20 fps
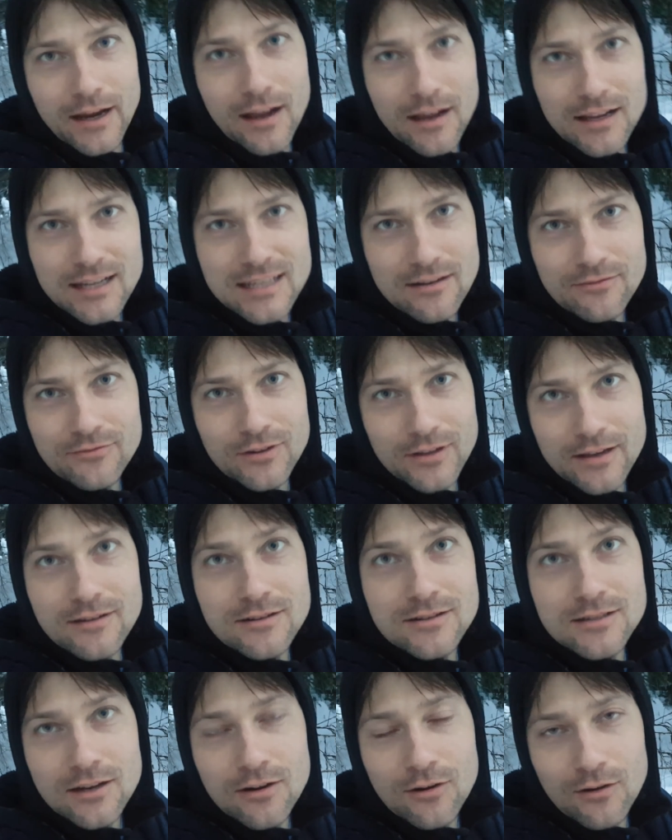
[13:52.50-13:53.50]
uh, several years
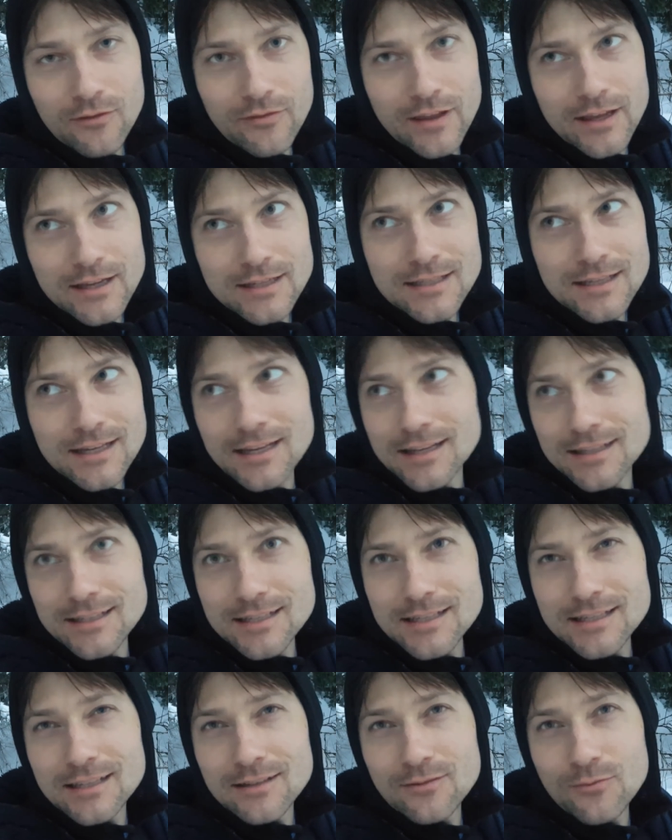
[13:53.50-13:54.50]
ago of this
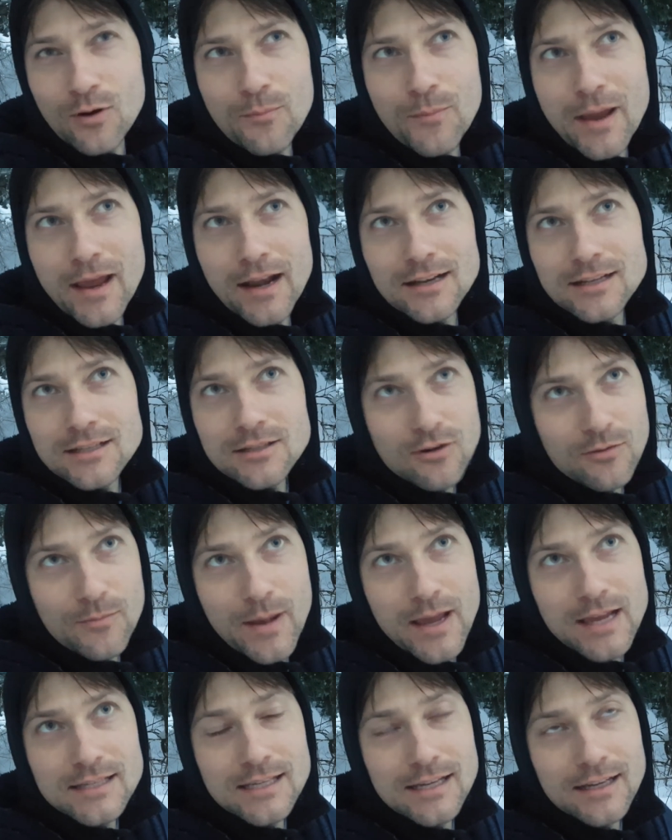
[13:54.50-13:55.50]
is what made it so
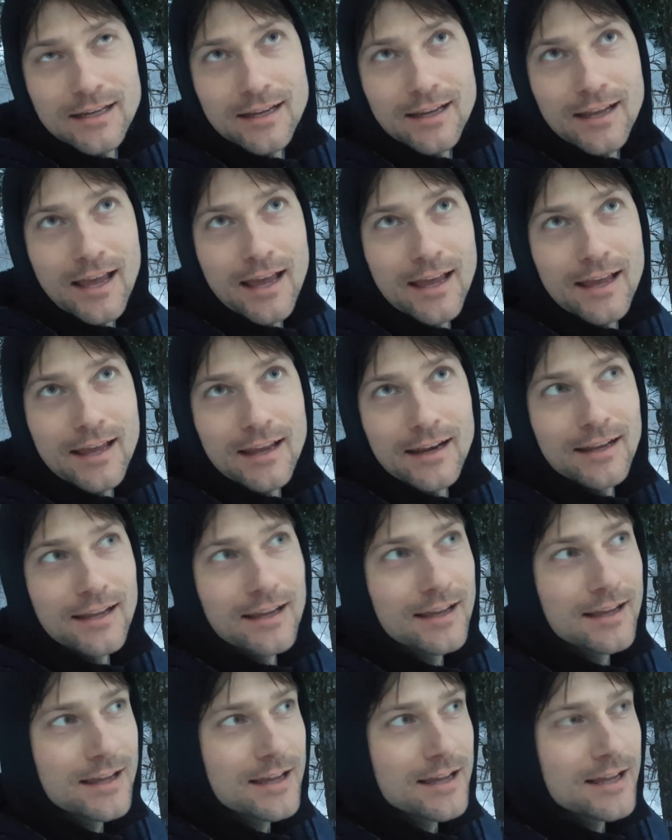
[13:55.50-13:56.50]
amazing, and
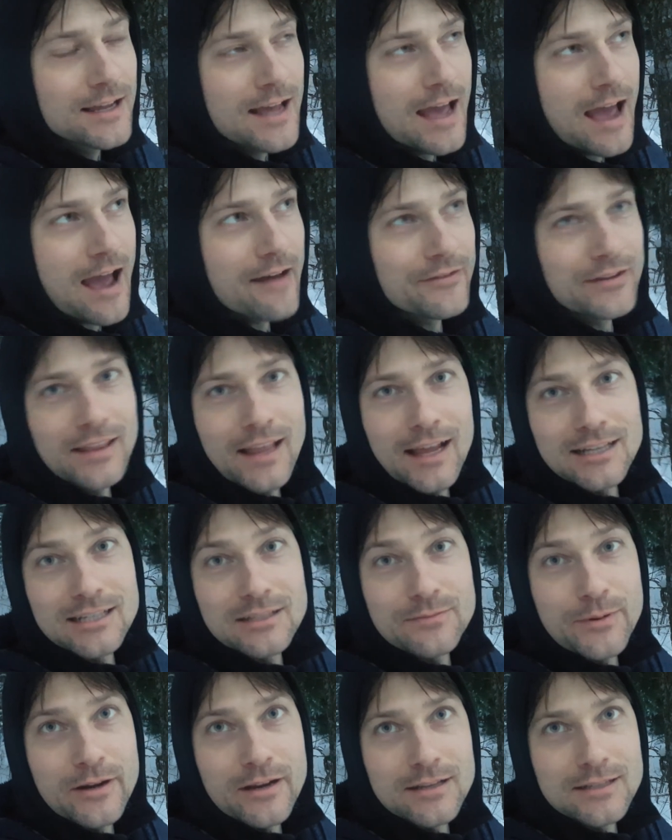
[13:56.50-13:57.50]
having that
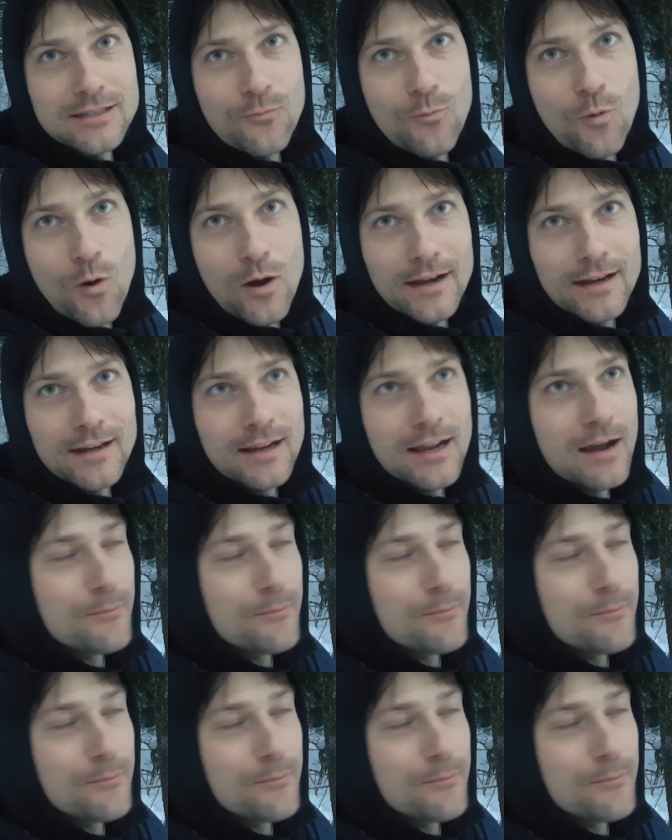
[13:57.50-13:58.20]
experience and wanting to come